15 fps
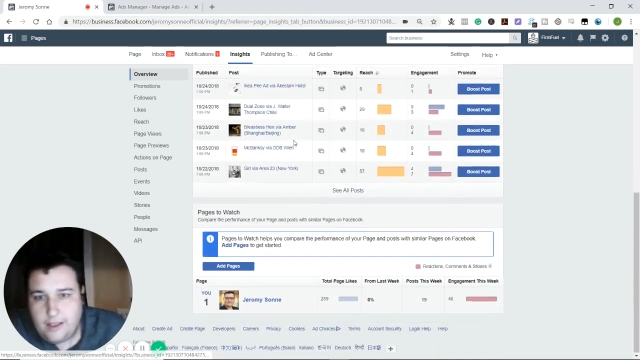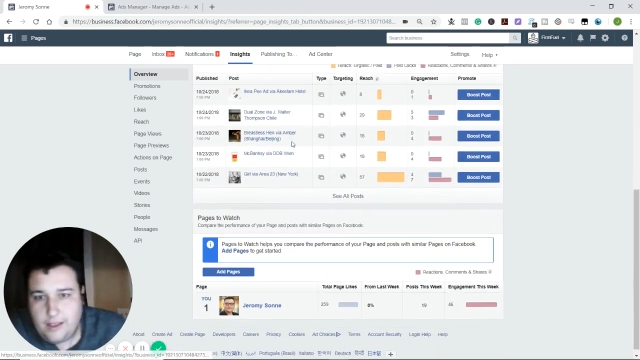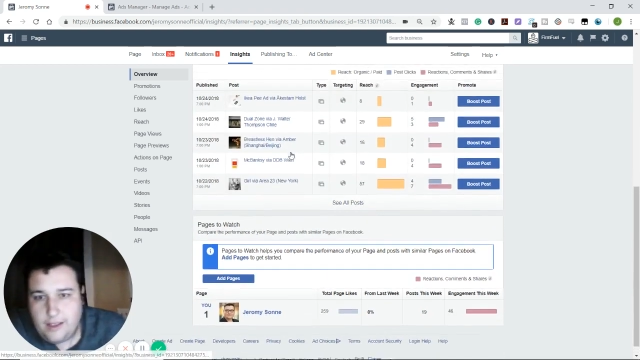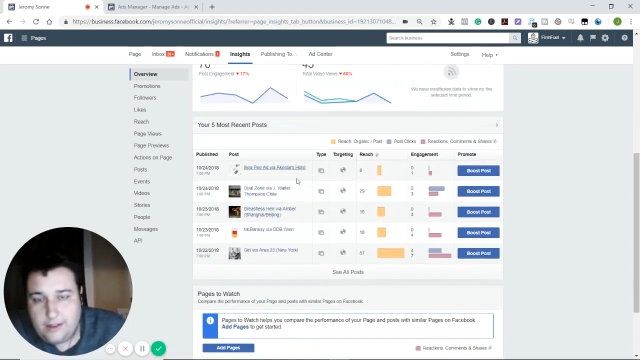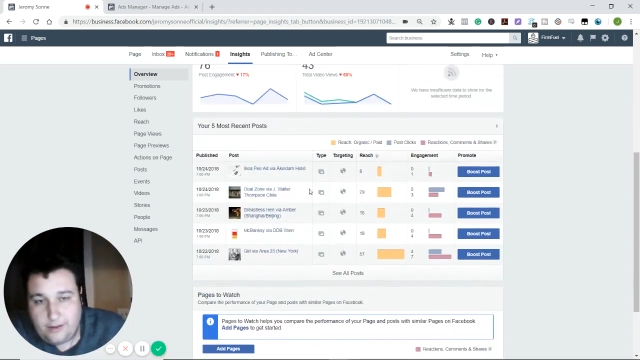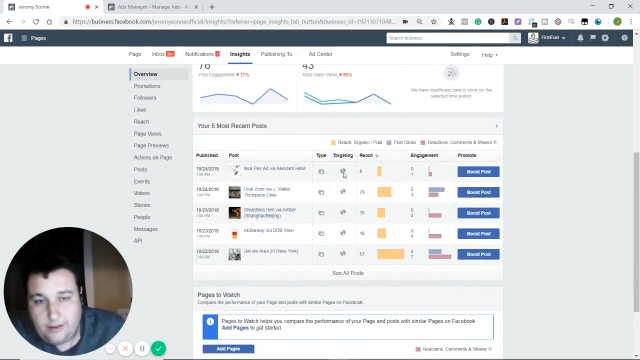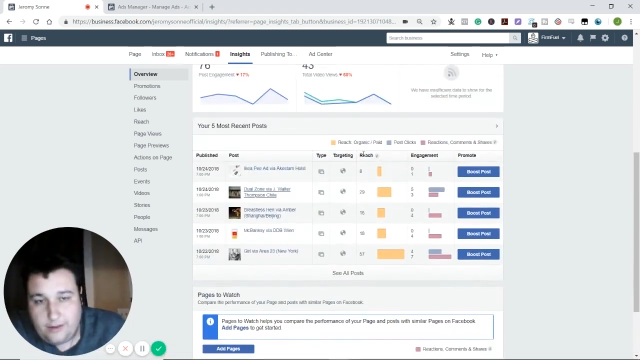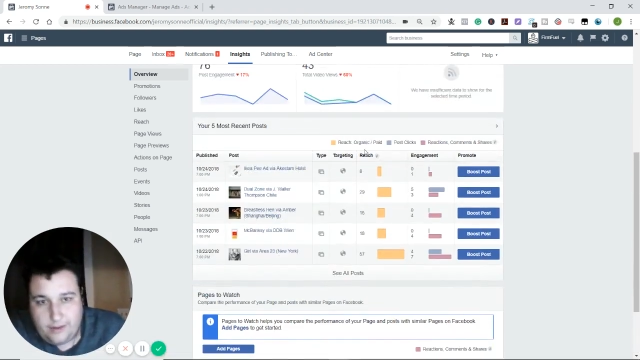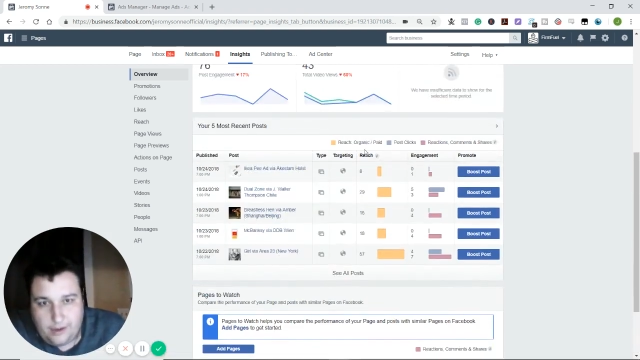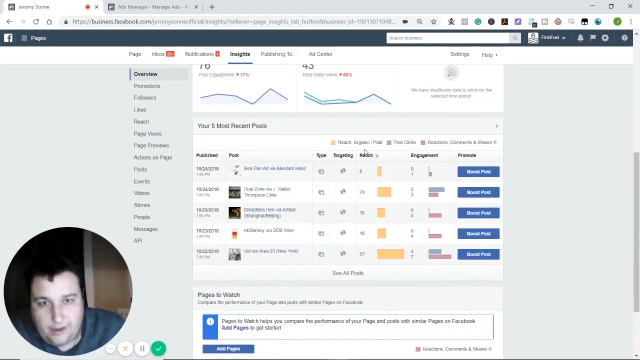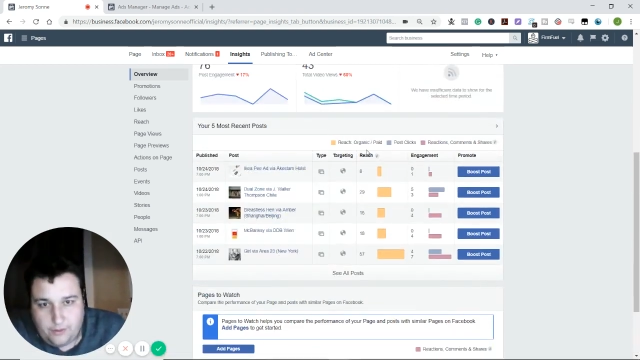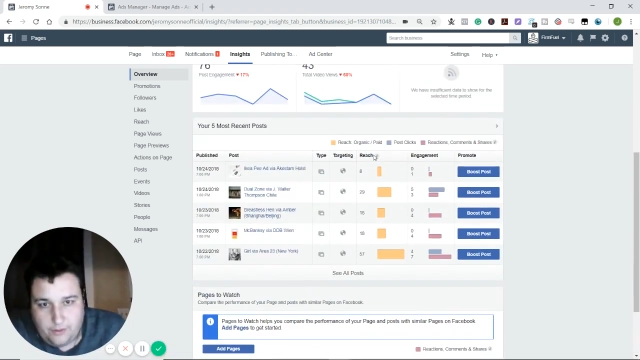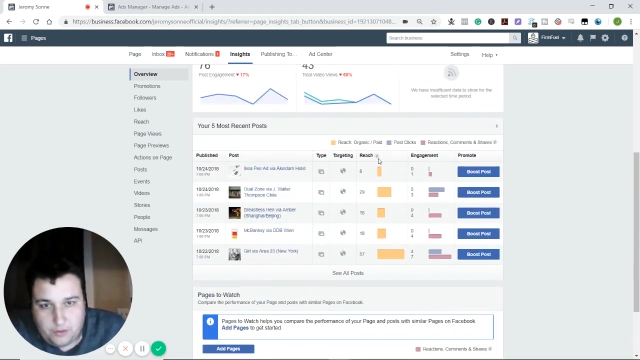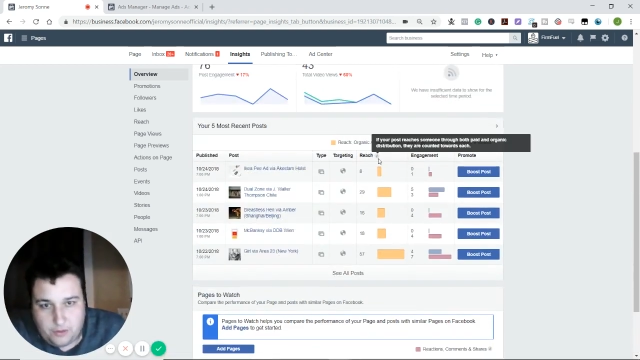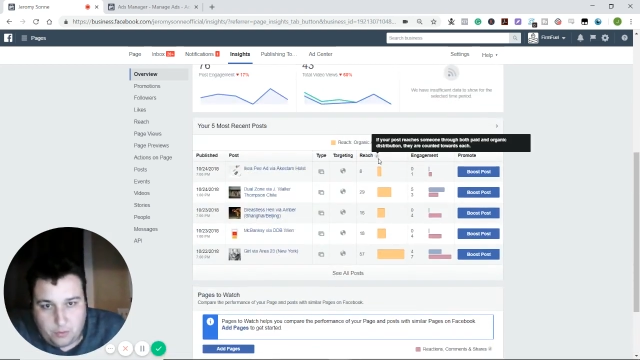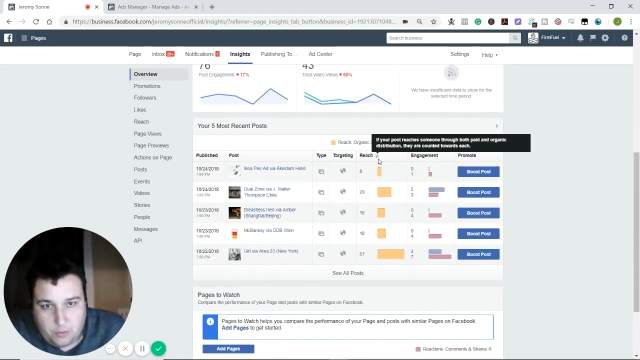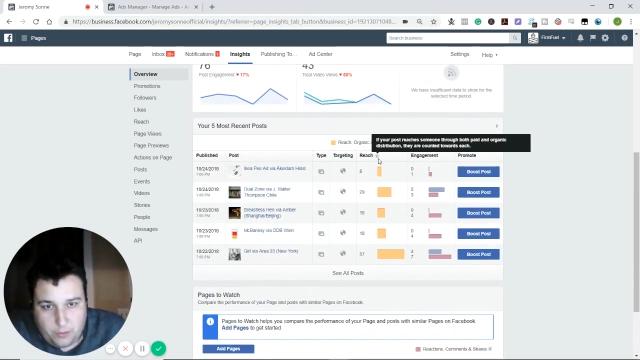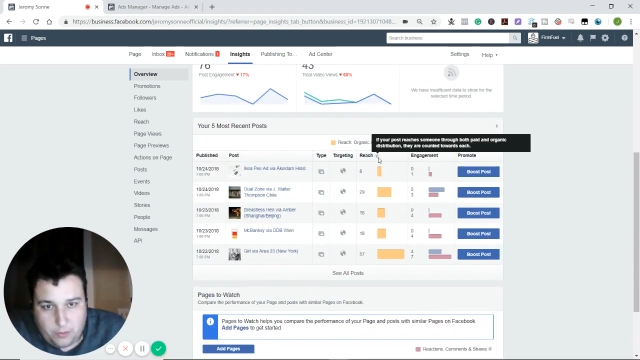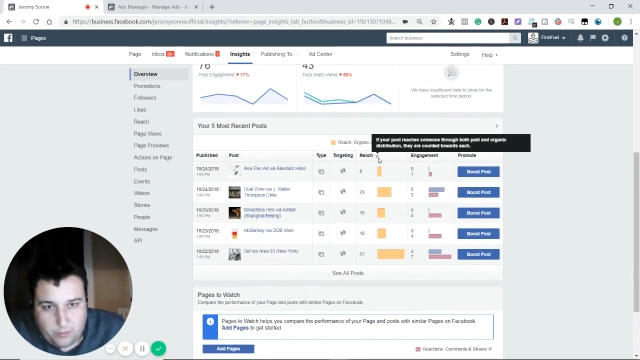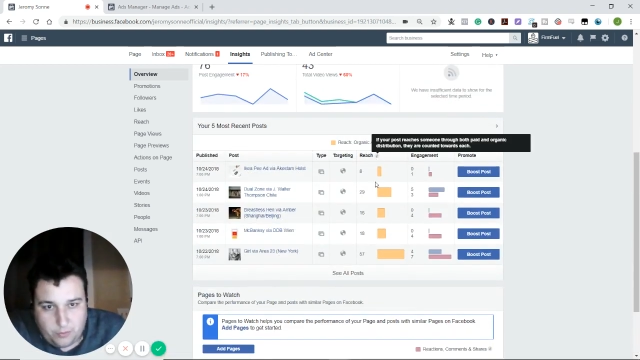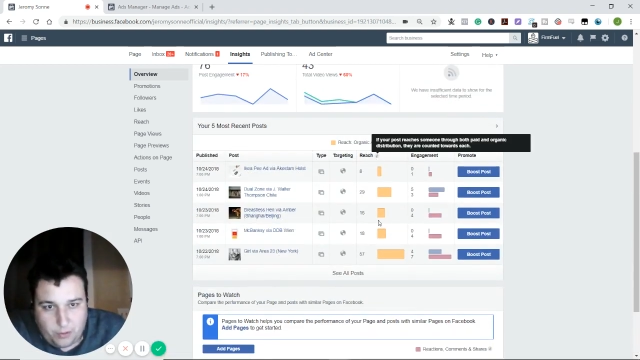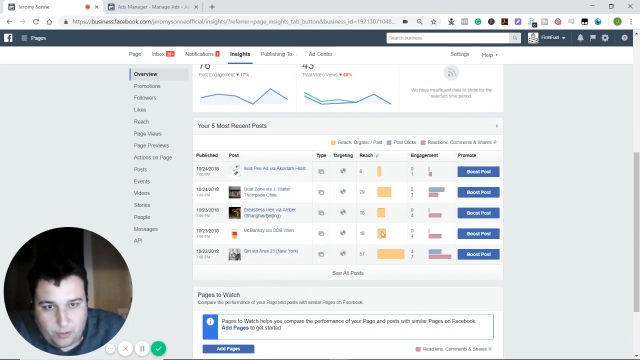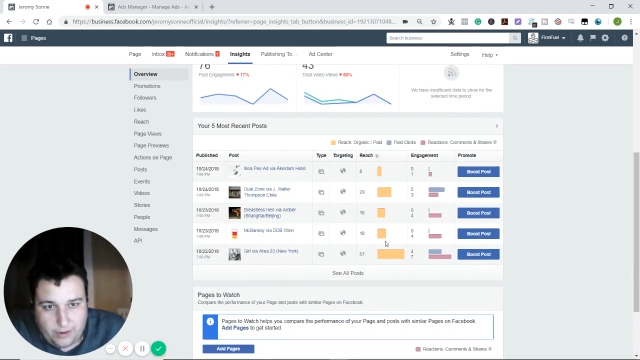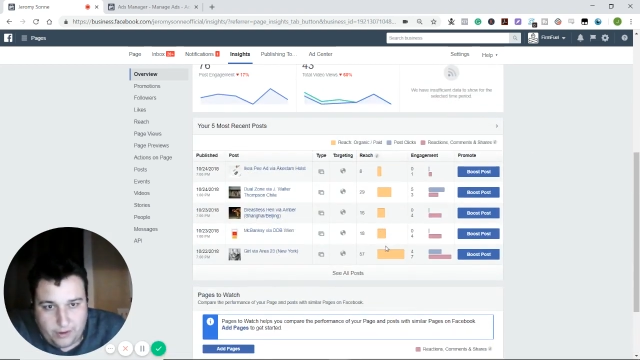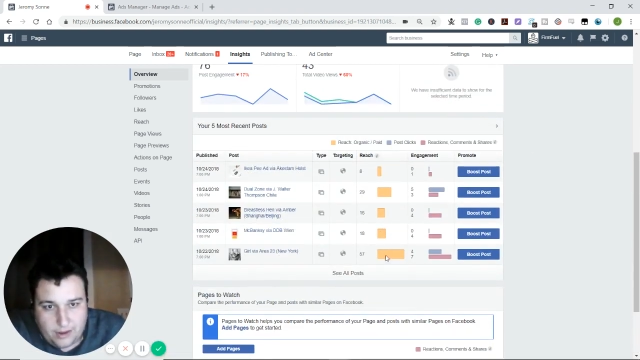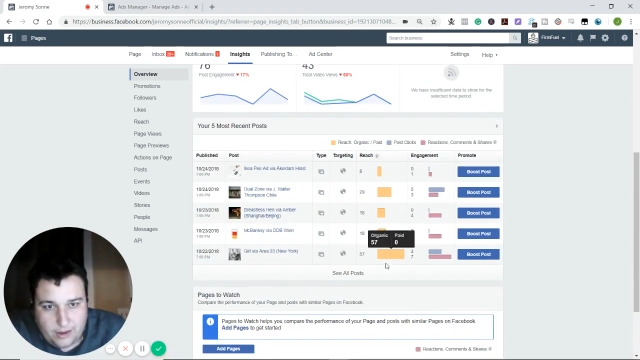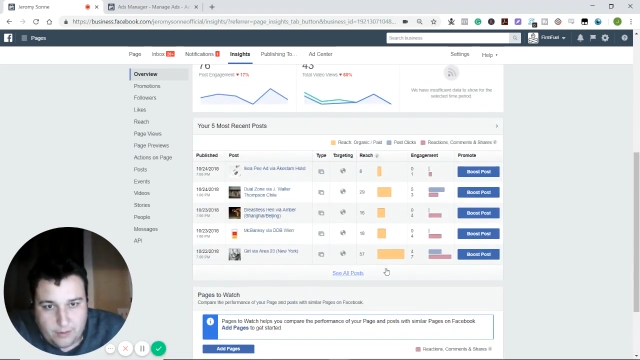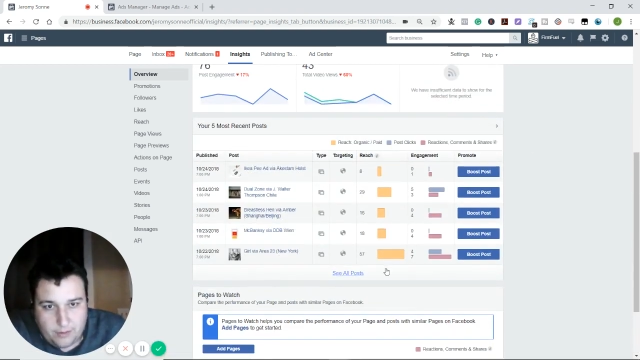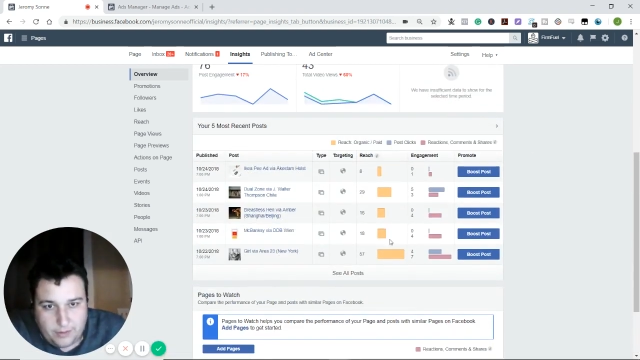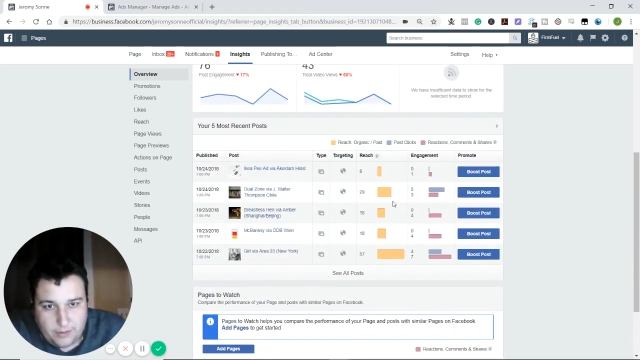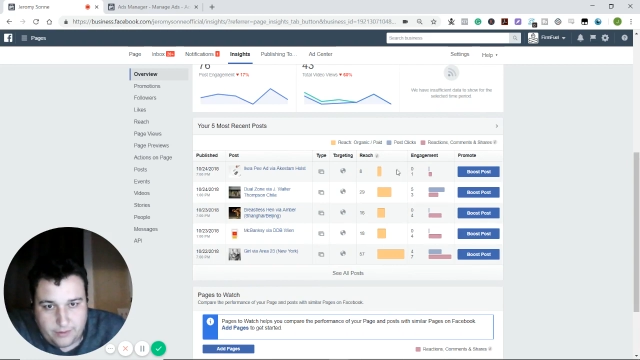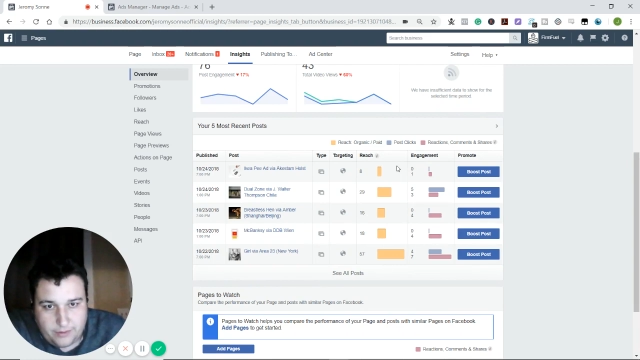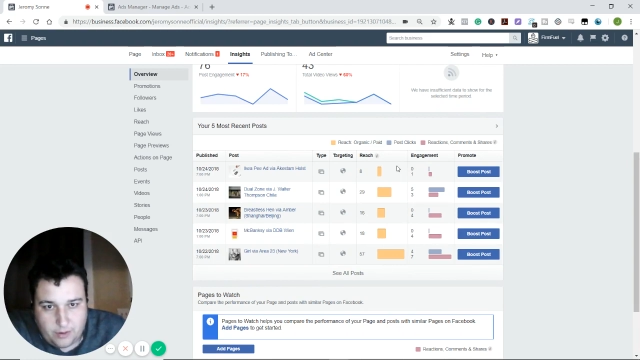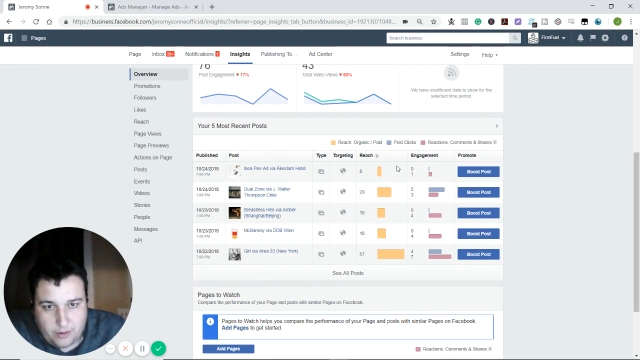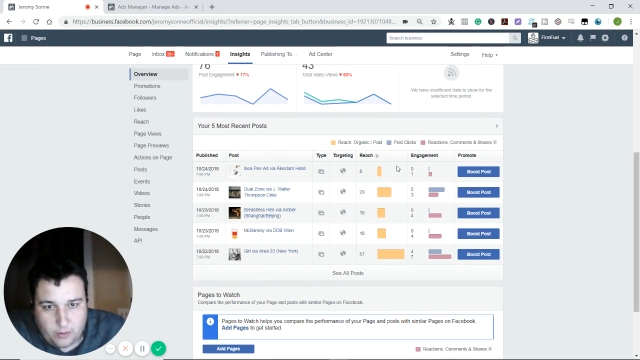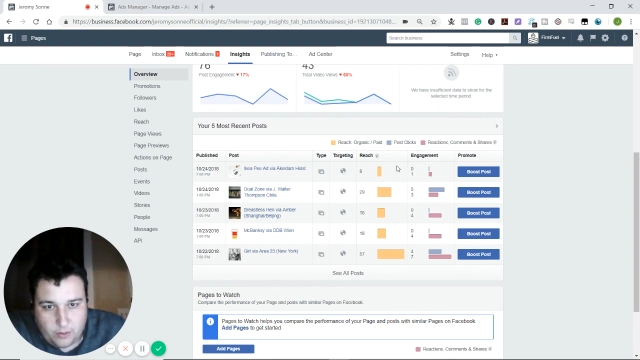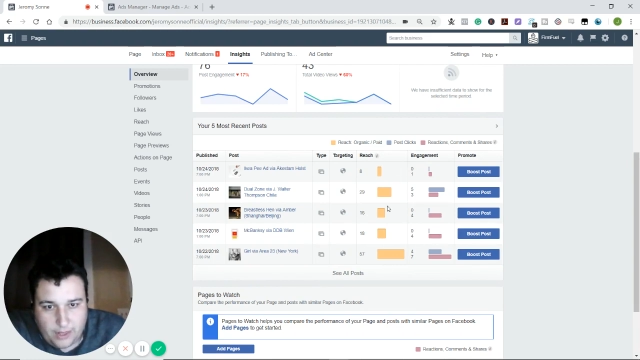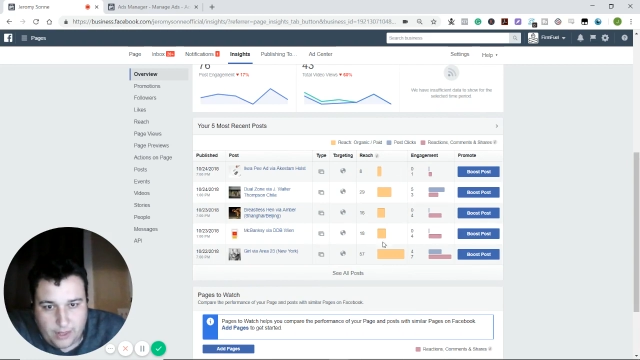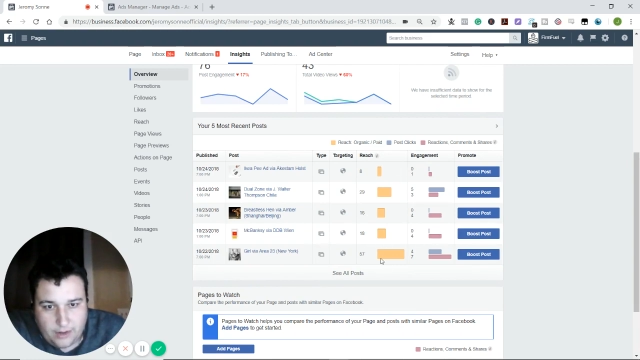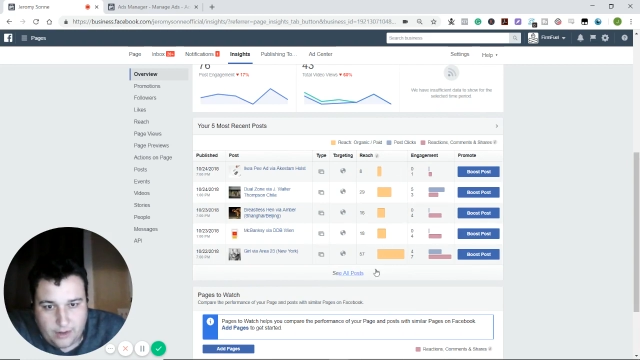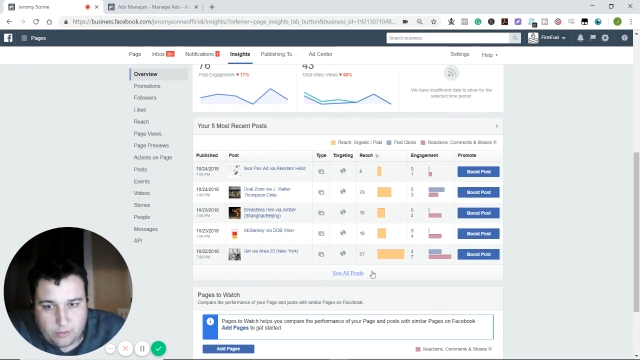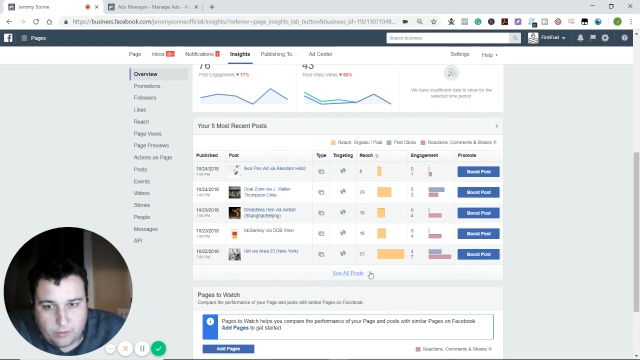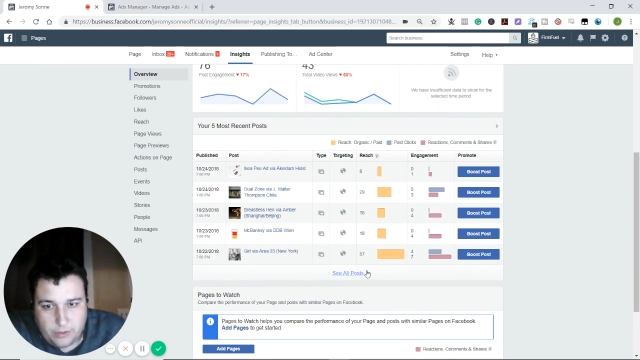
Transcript: It does an individual post breakdown based on organic